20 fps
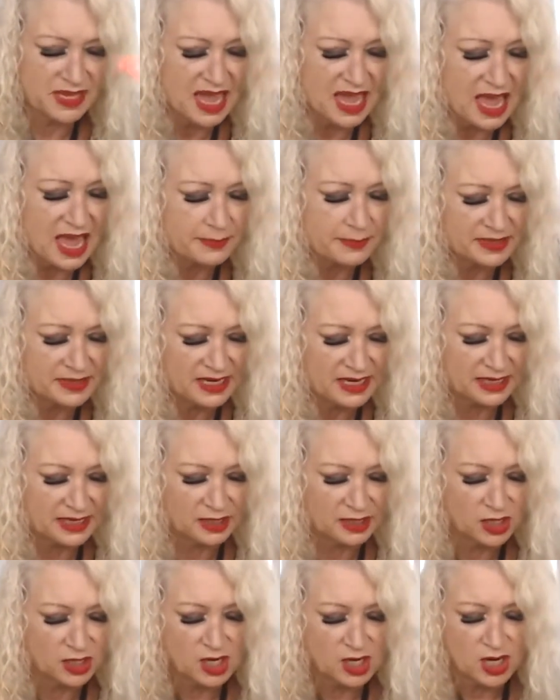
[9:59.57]

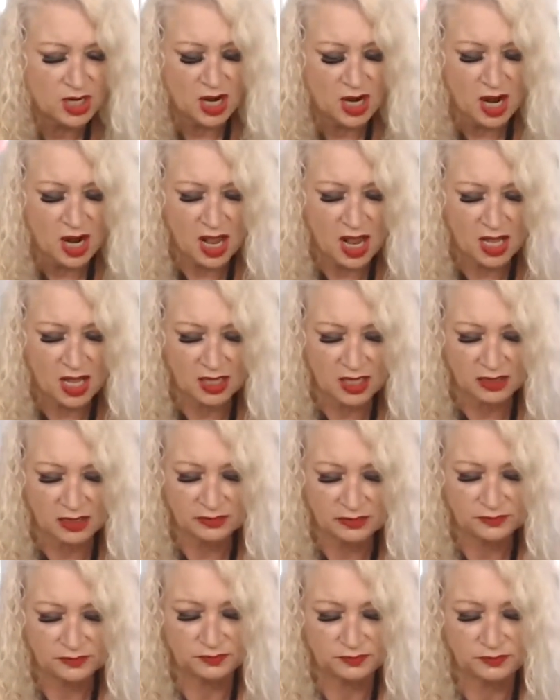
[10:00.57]
happening
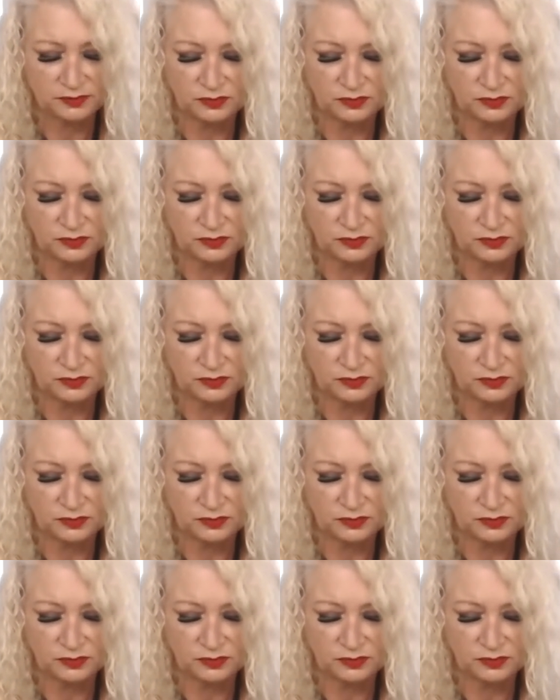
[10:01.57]
um,